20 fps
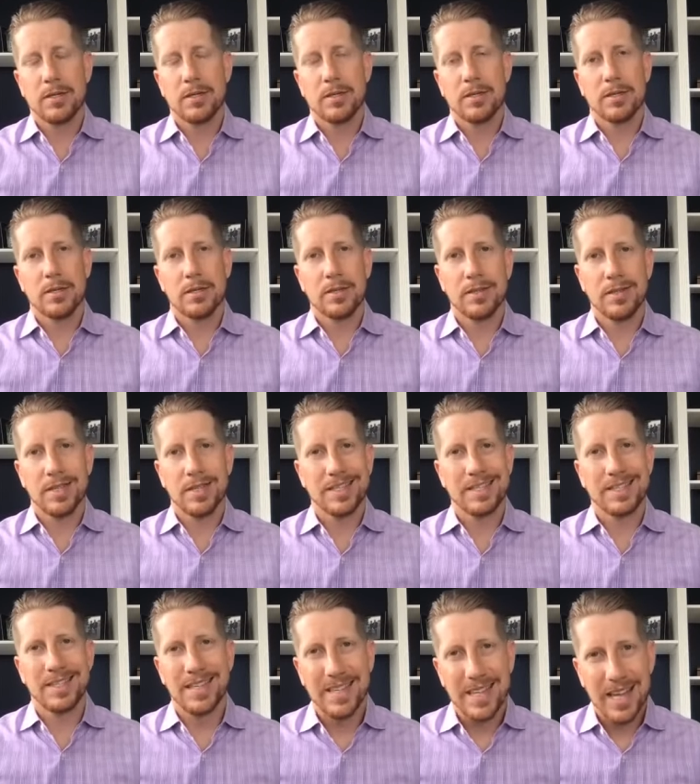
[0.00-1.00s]
uh,
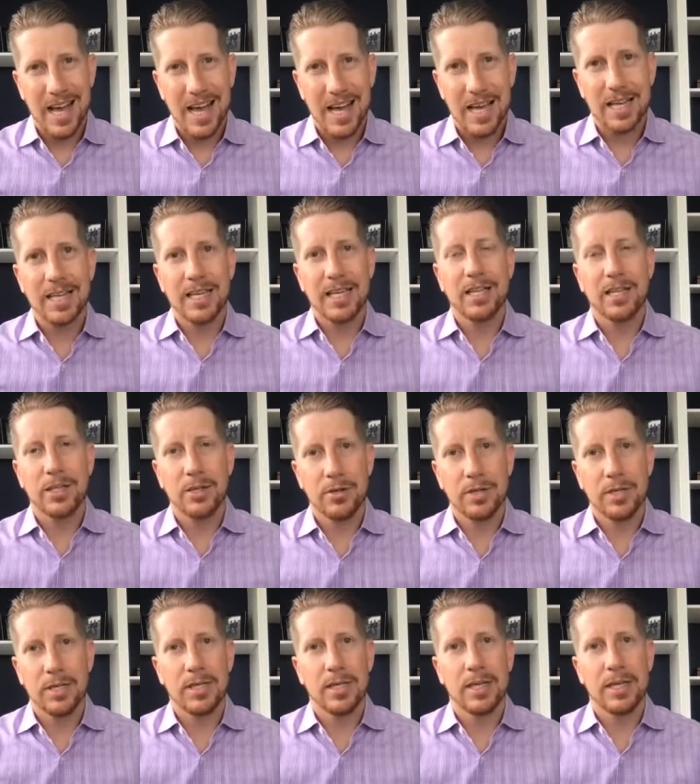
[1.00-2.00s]
that's not
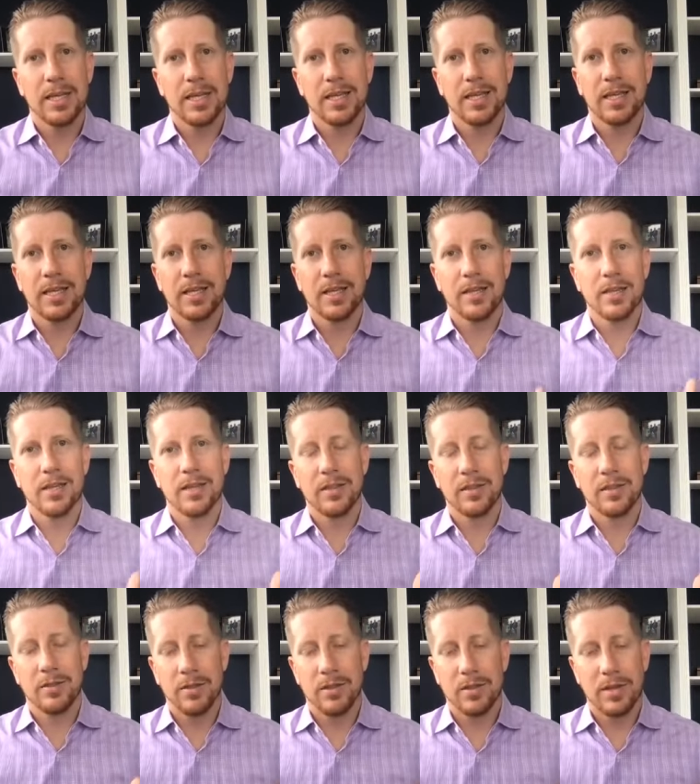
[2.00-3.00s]
included in
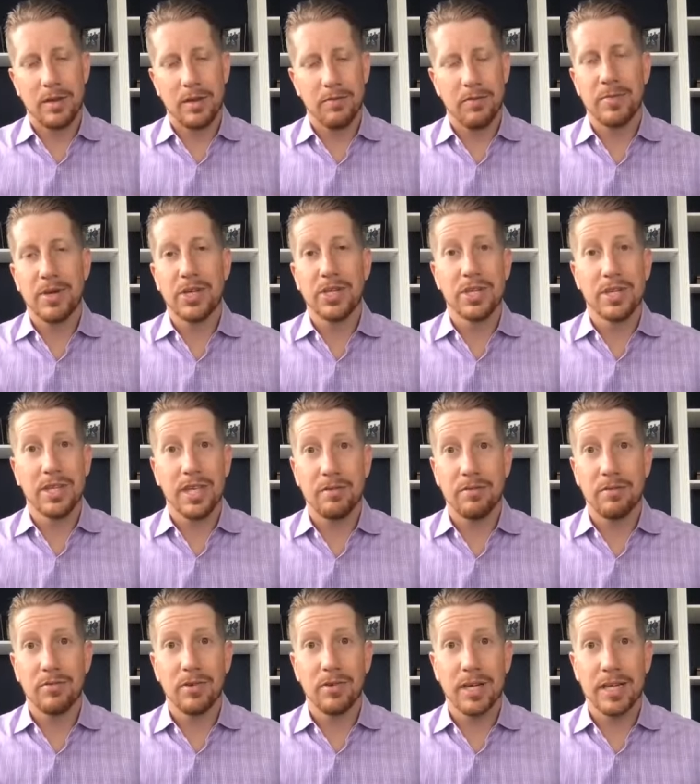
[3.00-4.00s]
the information they have
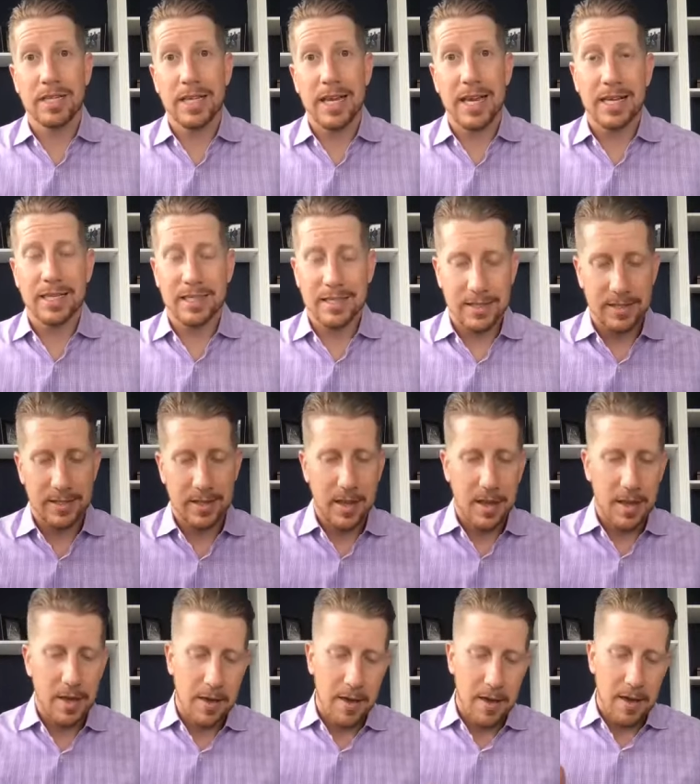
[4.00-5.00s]
a right to access.
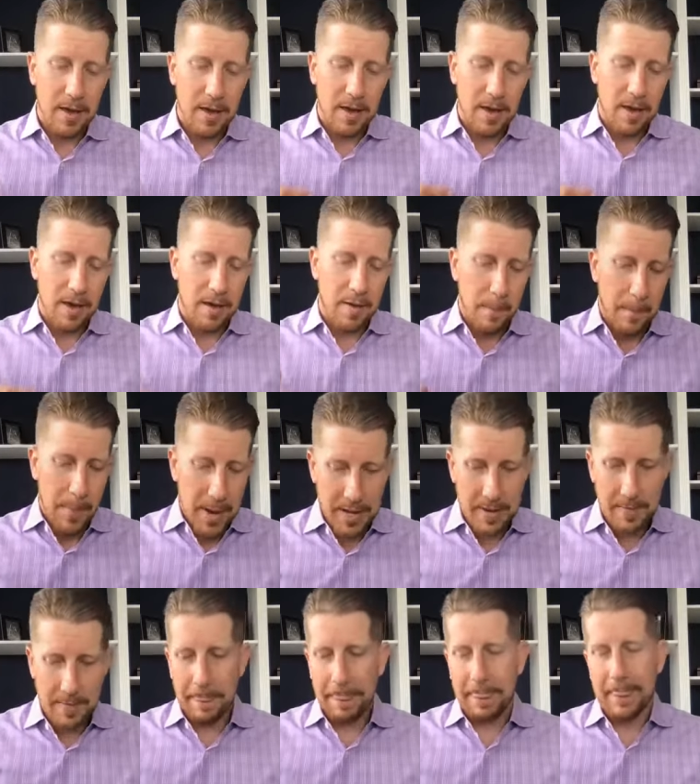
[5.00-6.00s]

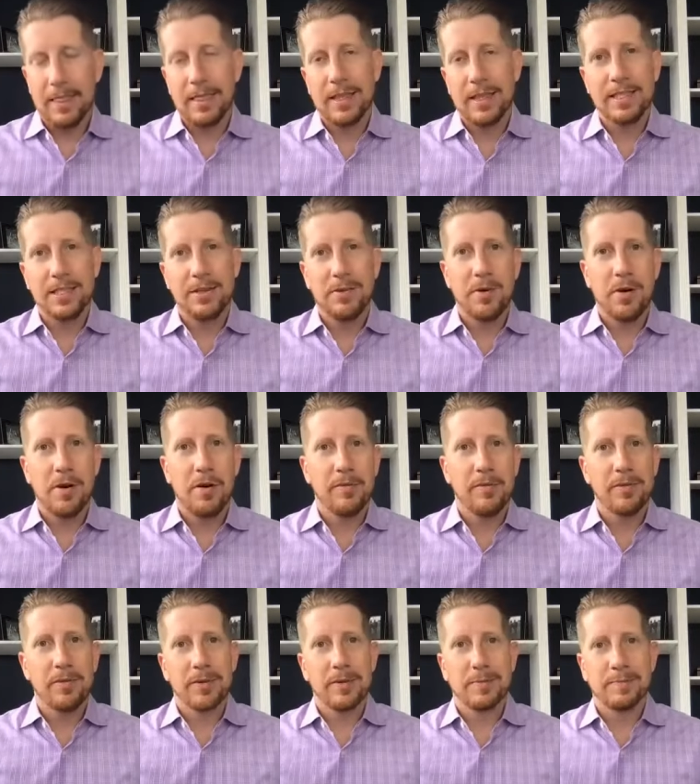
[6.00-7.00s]
But let's go
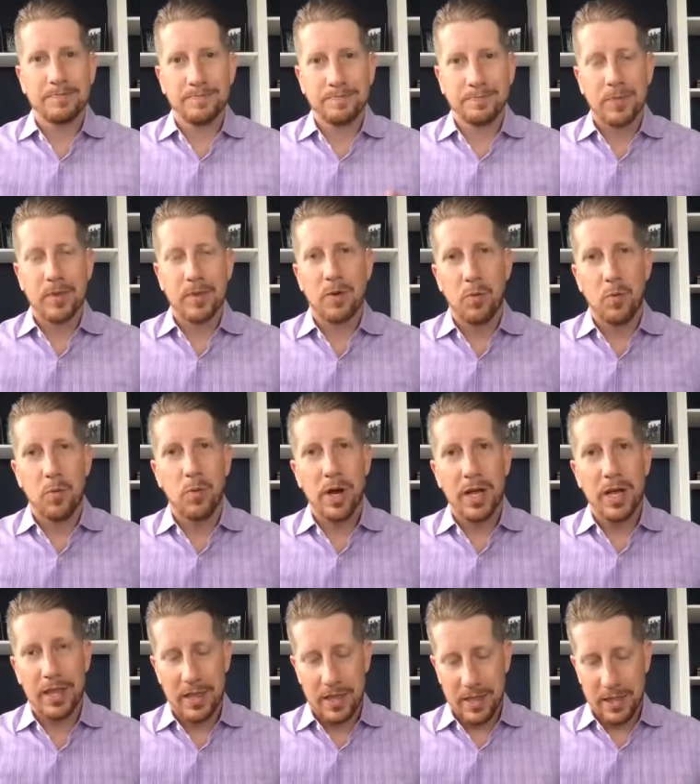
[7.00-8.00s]
over
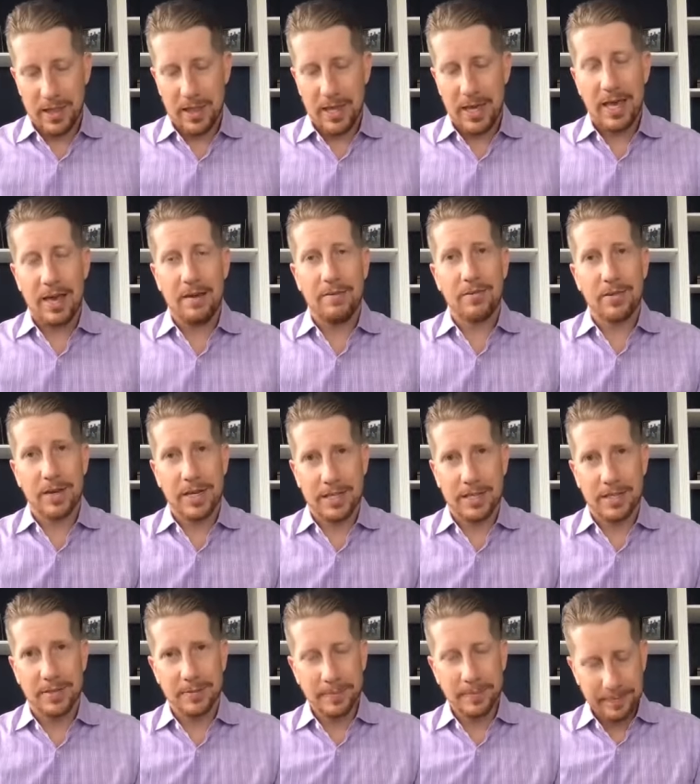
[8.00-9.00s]
what they have a right
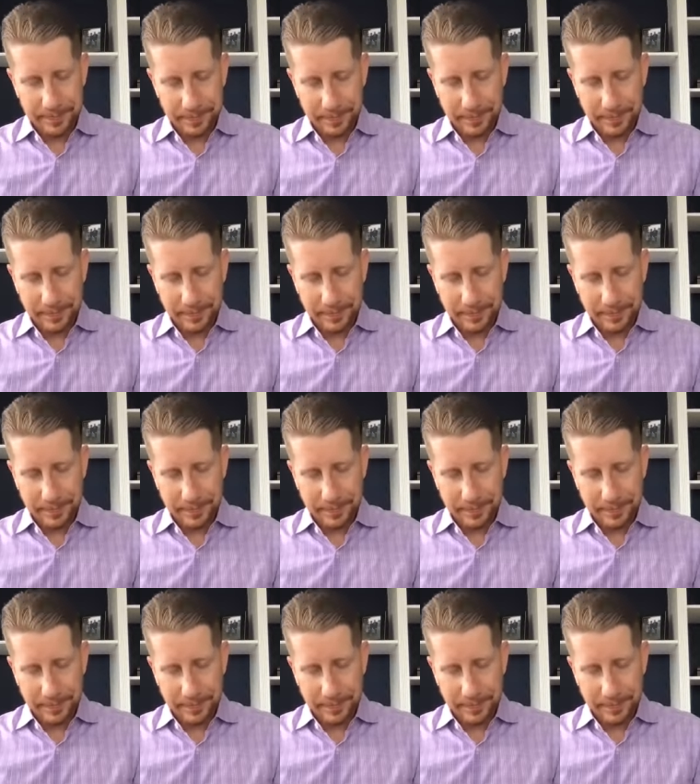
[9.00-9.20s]
to,